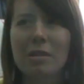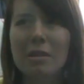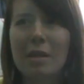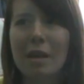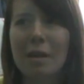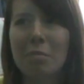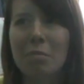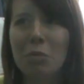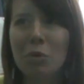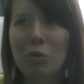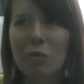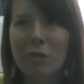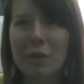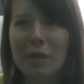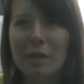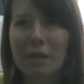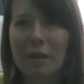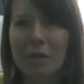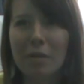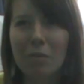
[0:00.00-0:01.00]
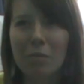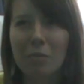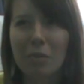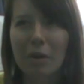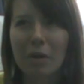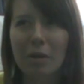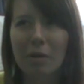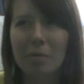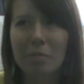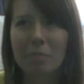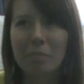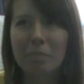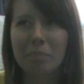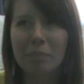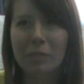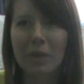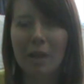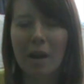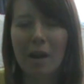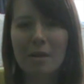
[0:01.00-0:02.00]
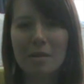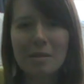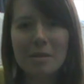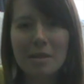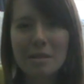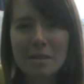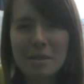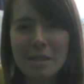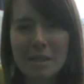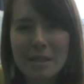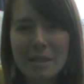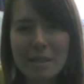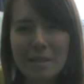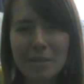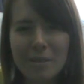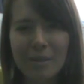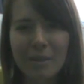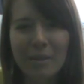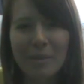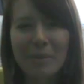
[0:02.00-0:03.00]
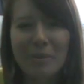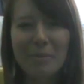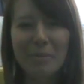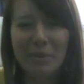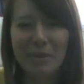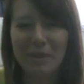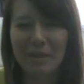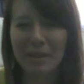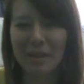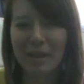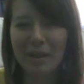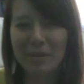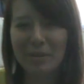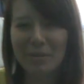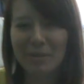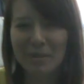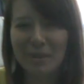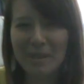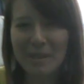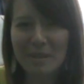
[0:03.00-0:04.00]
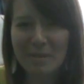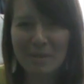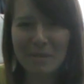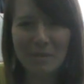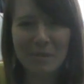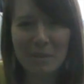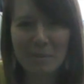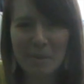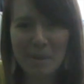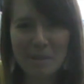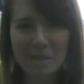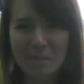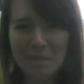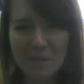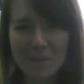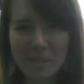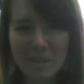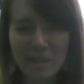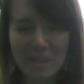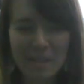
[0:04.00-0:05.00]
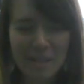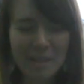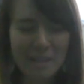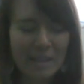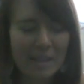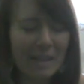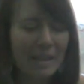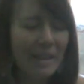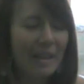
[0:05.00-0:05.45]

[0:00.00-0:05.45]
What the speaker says: in that movie Constantine with Keanu Reeves, if anybody's ever seen that.